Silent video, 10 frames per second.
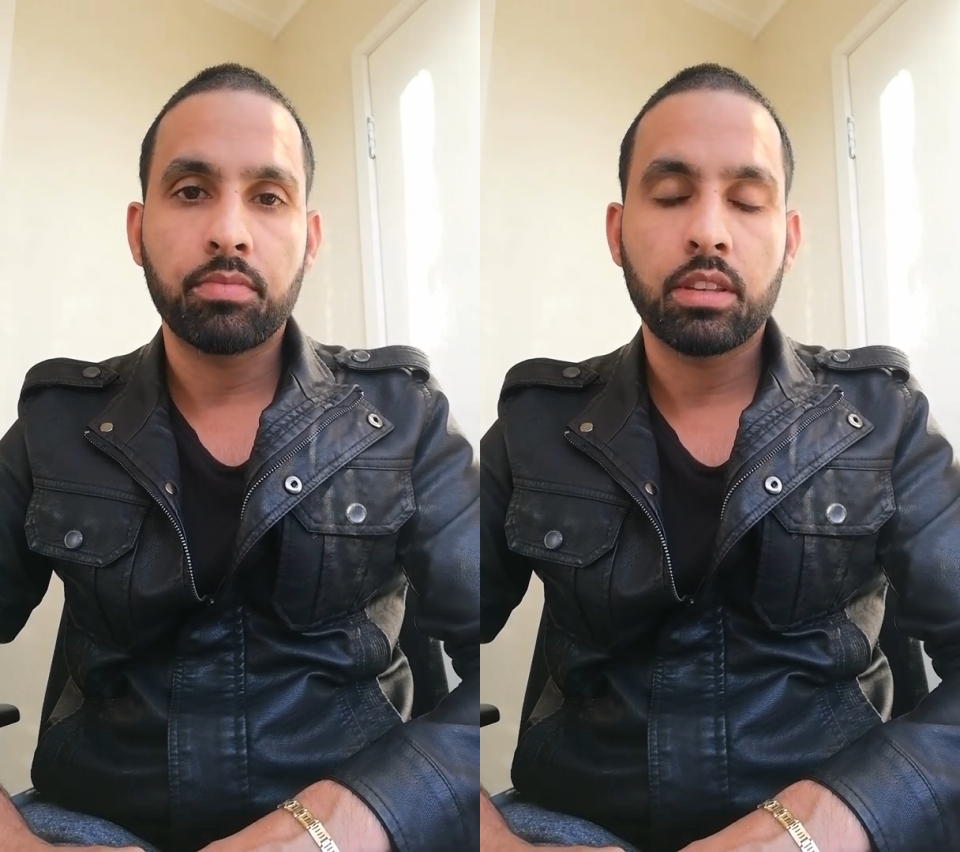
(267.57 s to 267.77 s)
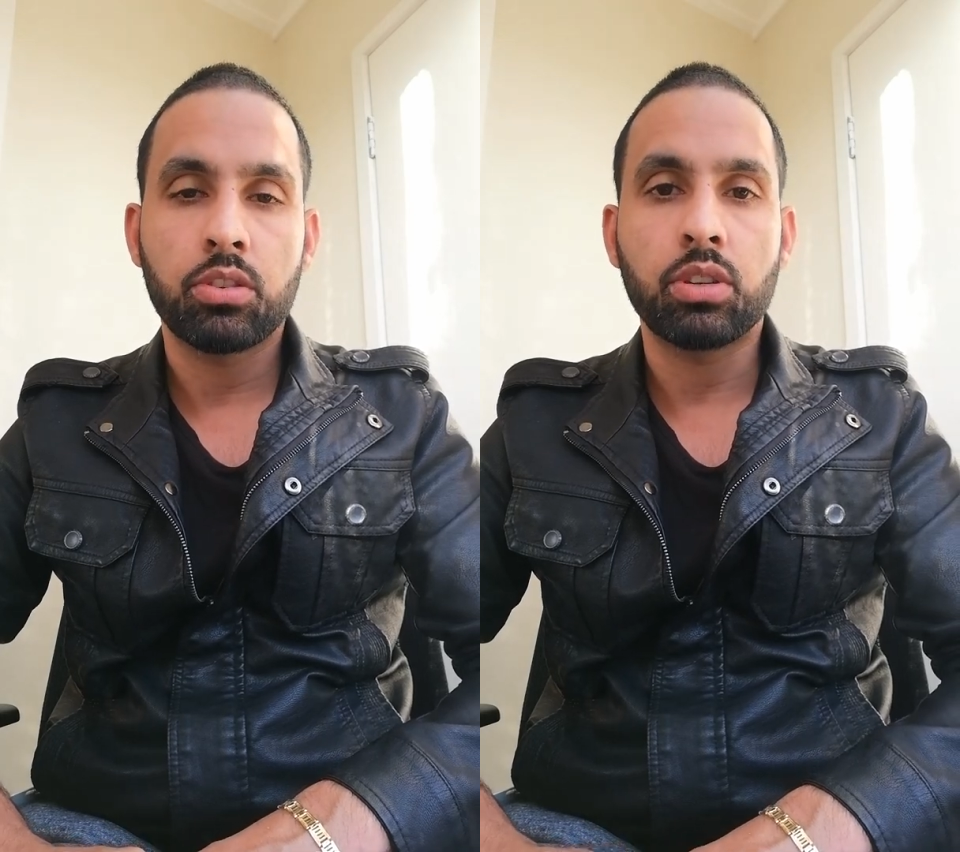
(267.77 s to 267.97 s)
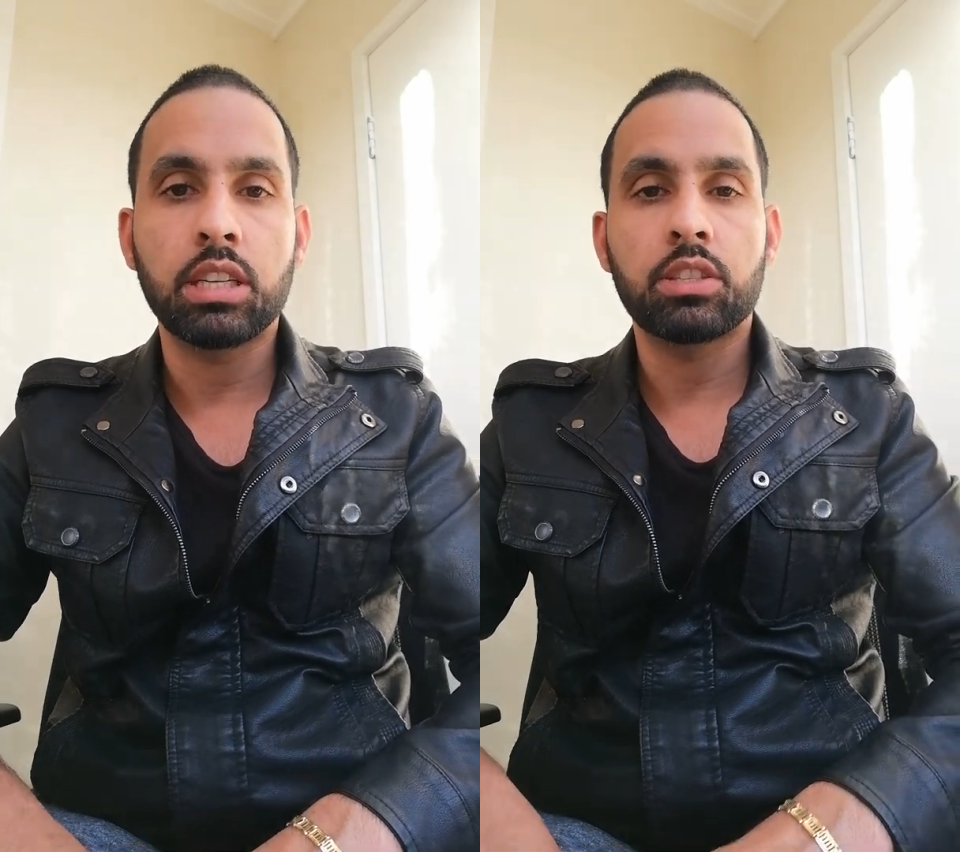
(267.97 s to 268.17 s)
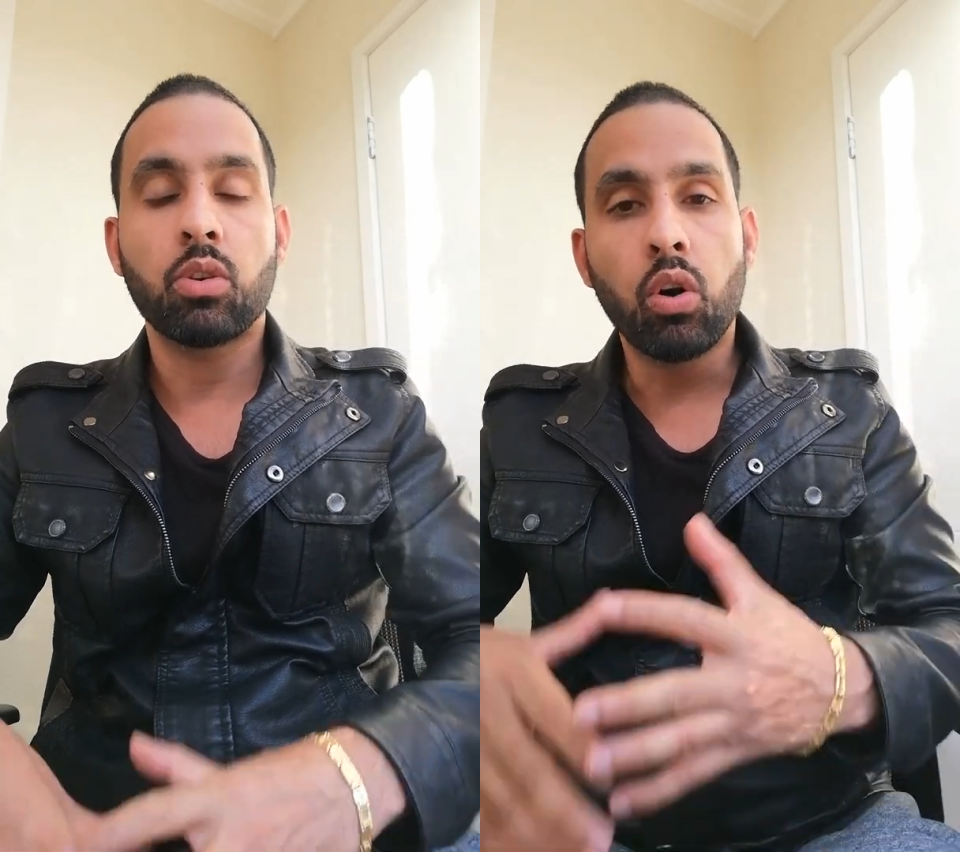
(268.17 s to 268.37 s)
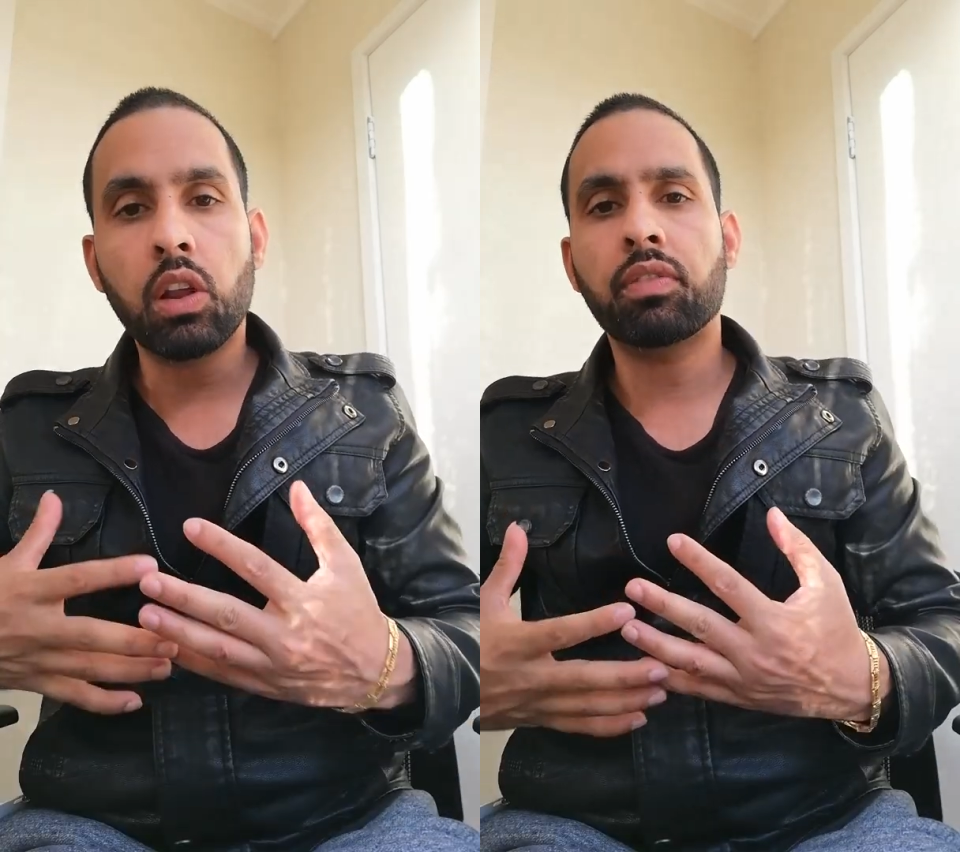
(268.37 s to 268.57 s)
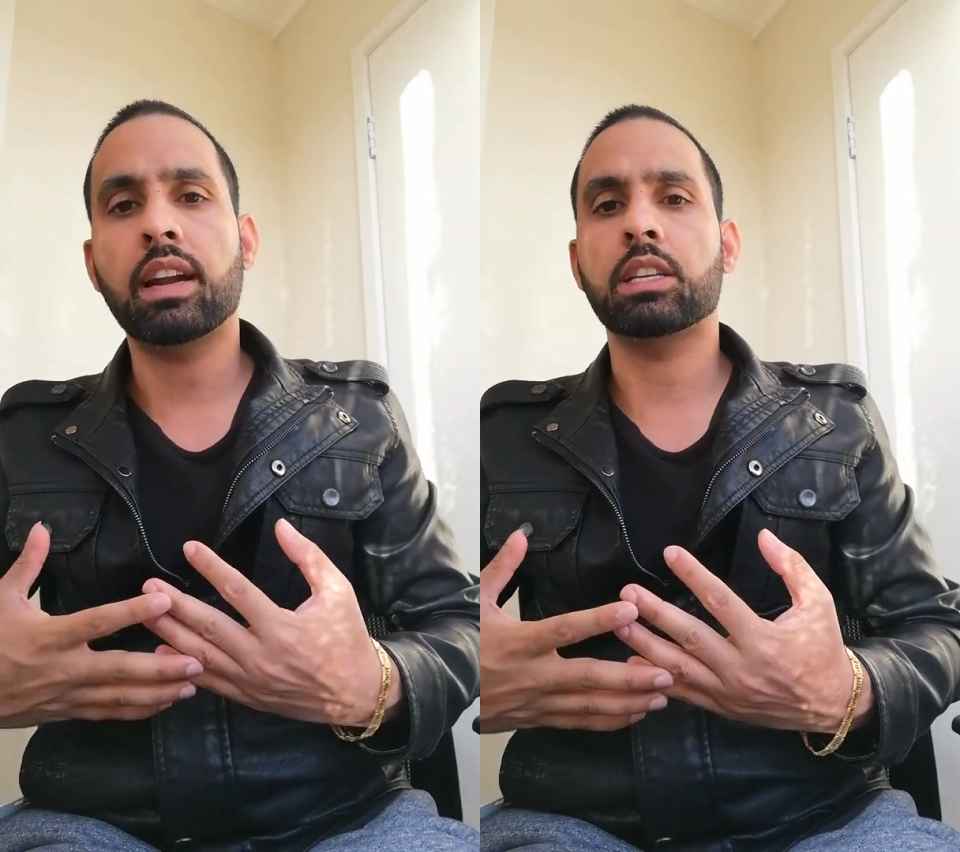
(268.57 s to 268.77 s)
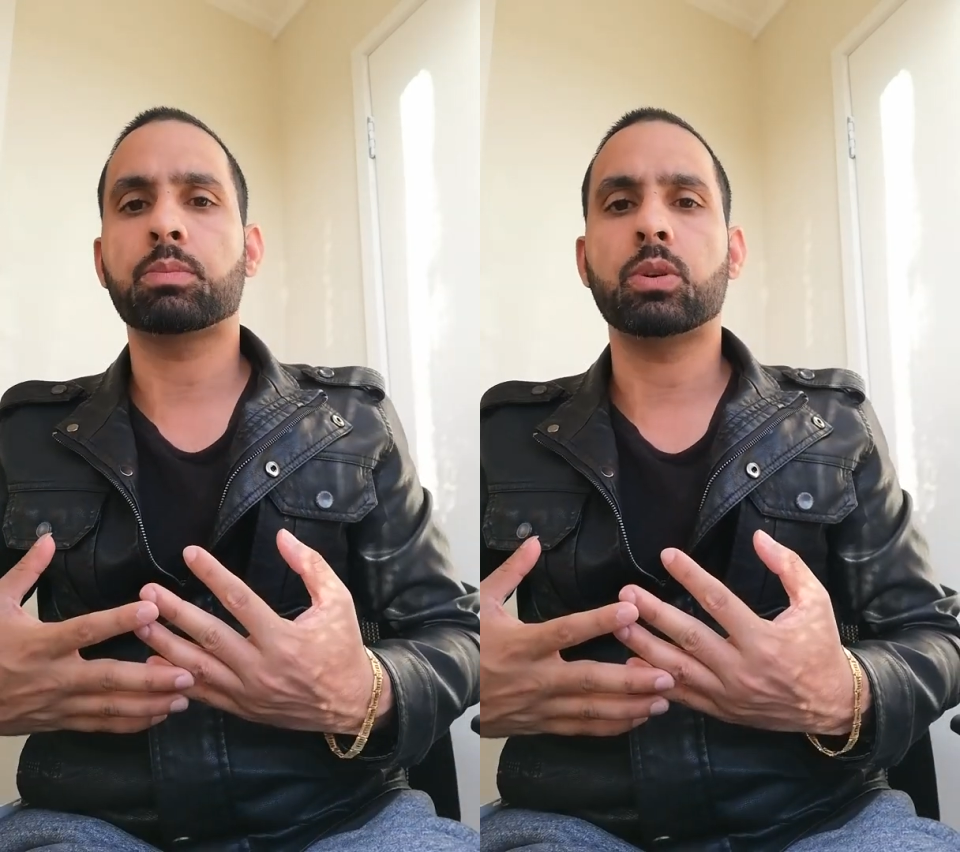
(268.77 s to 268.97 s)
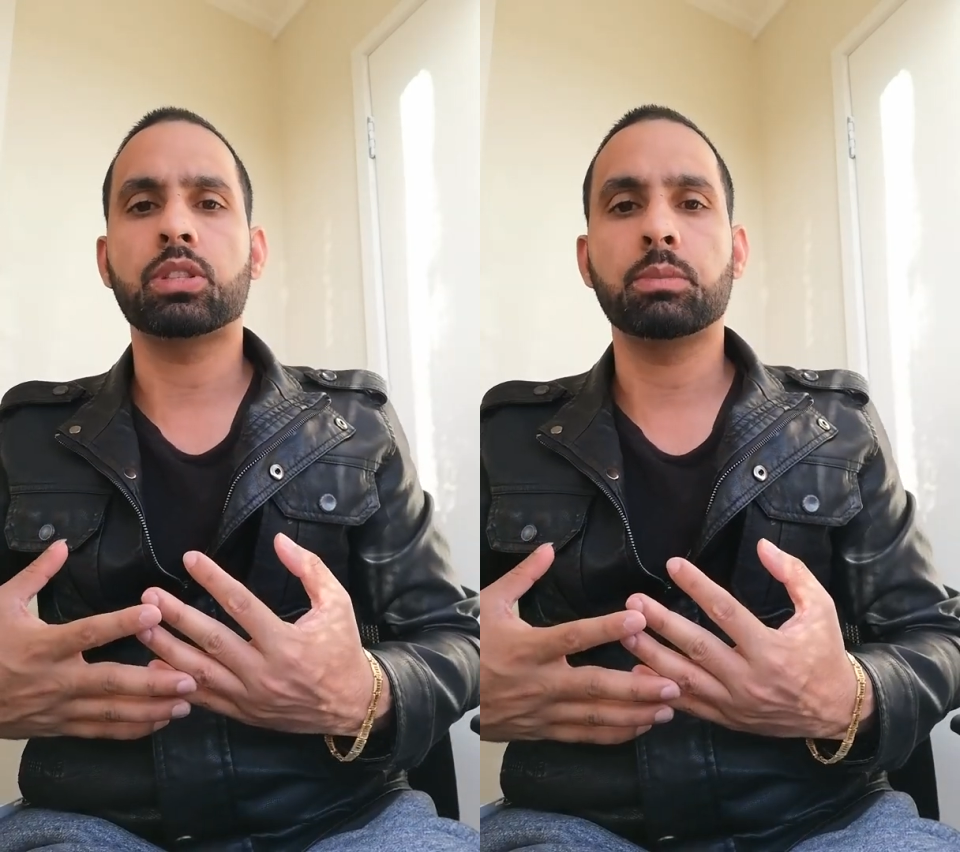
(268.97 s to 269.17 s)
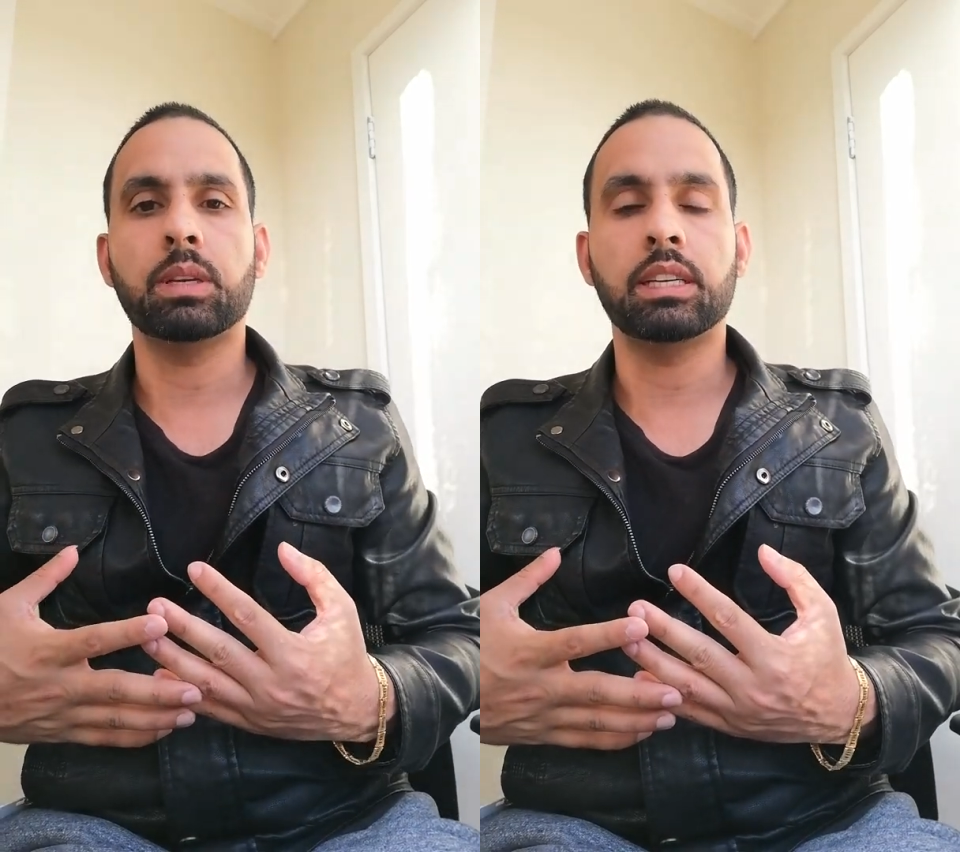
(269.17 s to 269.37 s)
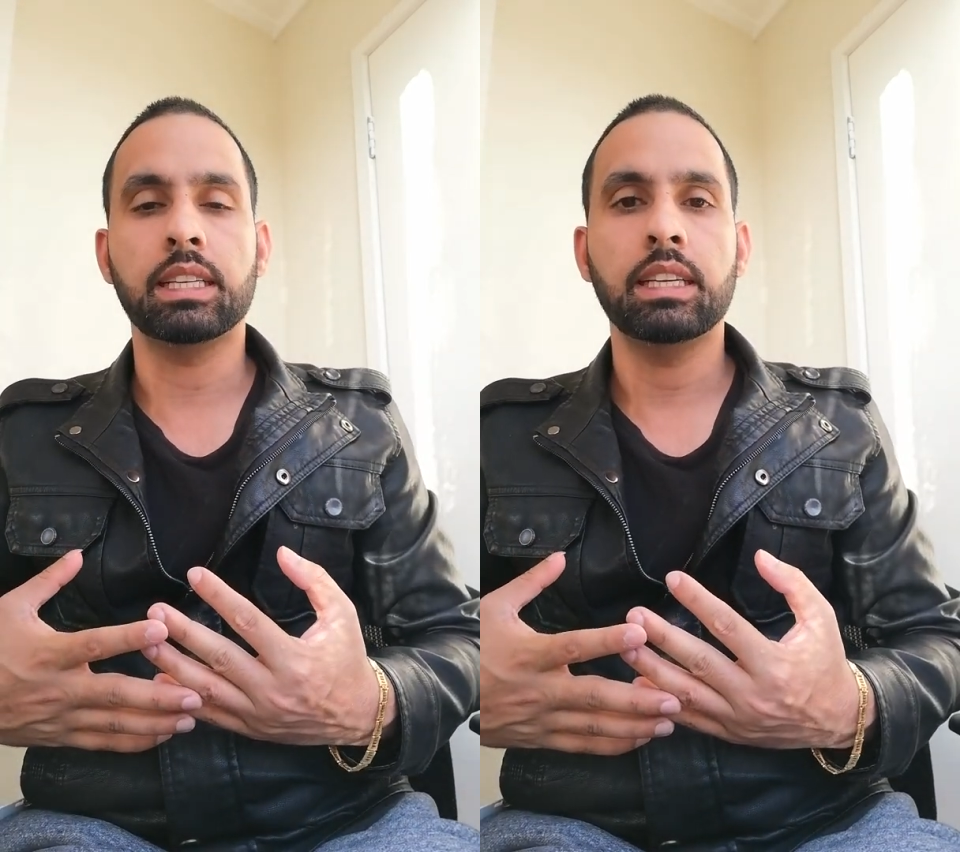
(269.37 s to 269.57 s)
So it is all of our
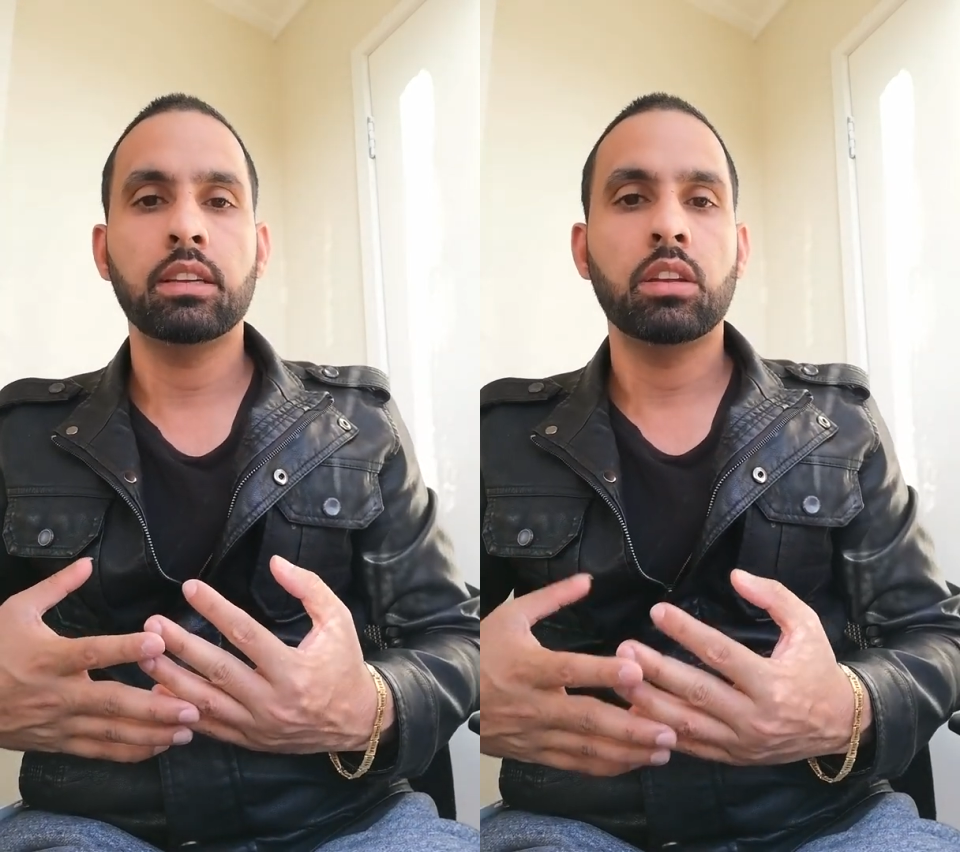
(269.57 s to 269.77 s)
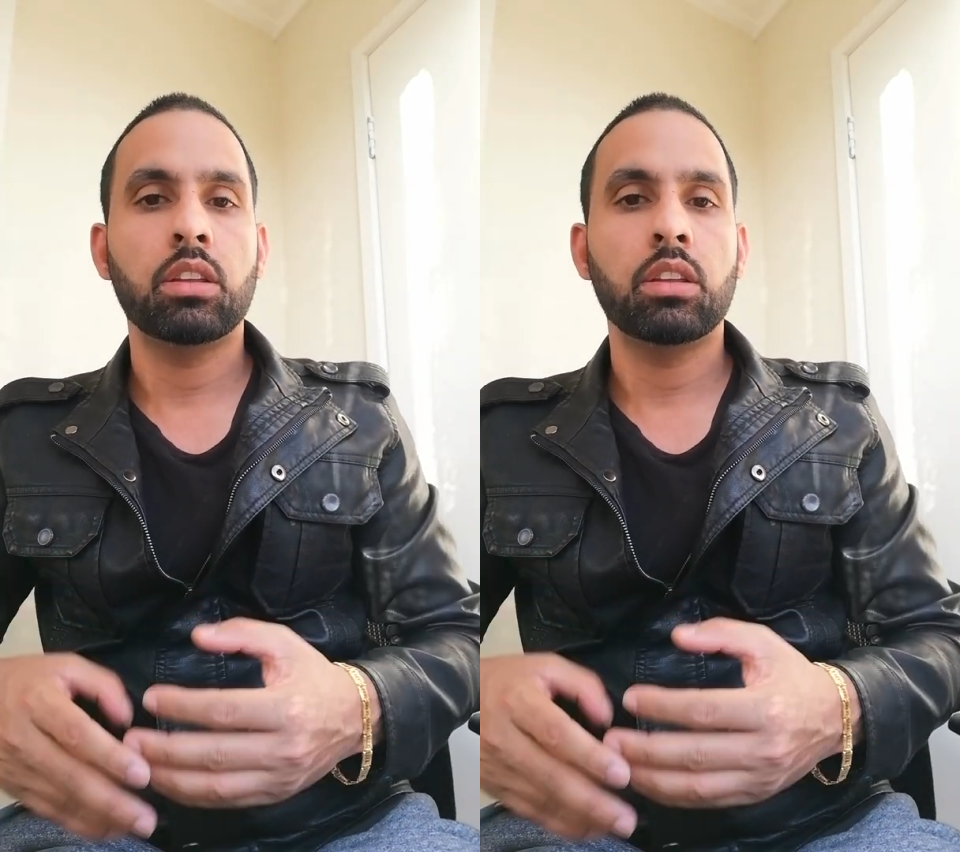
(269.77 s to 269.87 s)
responsibility,